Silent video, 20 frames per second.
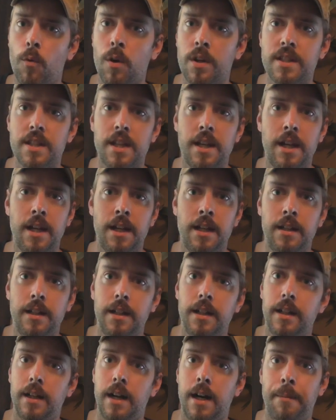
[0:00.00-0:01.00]
Once again,
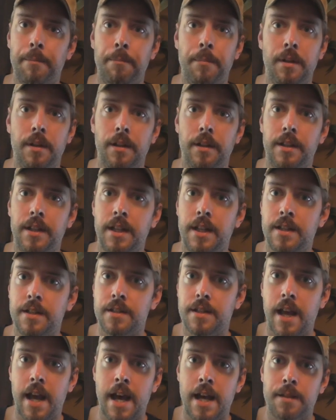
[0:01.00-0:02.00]
I'm building
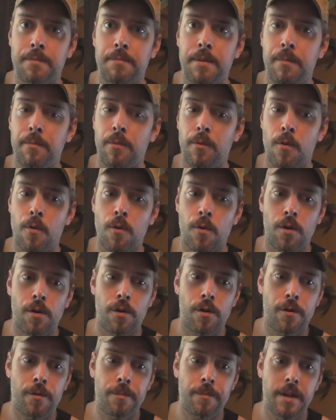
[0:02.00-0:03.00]
these as people
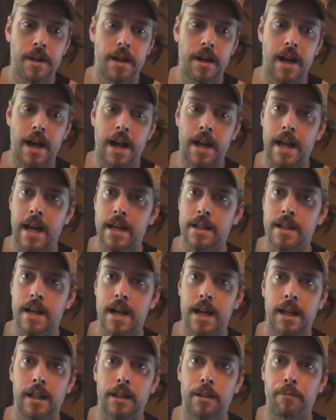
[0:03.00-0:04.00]
order them and as
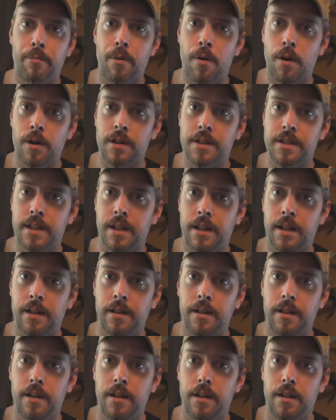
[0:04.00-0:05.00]
I get the parts
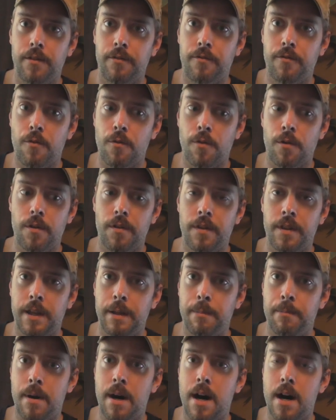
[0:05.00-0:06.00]
in for
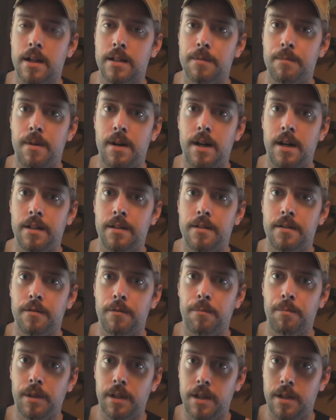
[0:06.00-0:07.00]
the box mods.
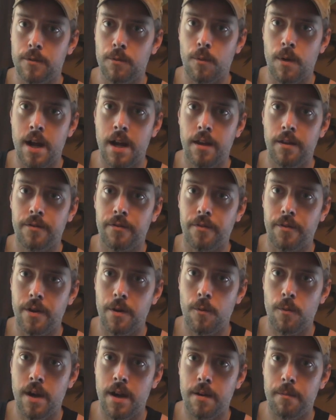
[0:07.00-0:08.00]
So please wait
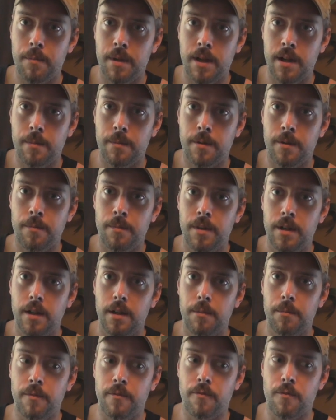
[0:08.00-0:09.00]
3-week minimum
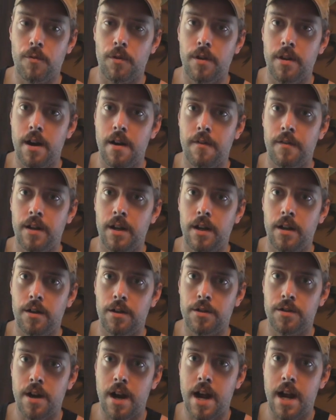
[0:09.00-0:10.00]
before you ever get
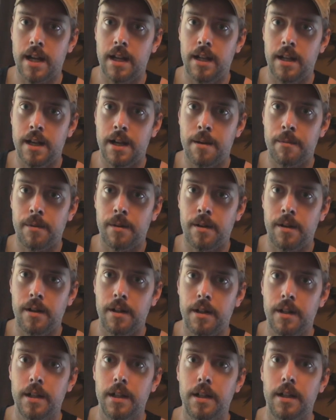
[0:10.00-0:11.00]
your tracking
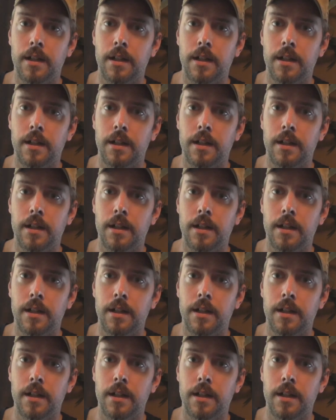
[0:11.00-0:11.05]
number.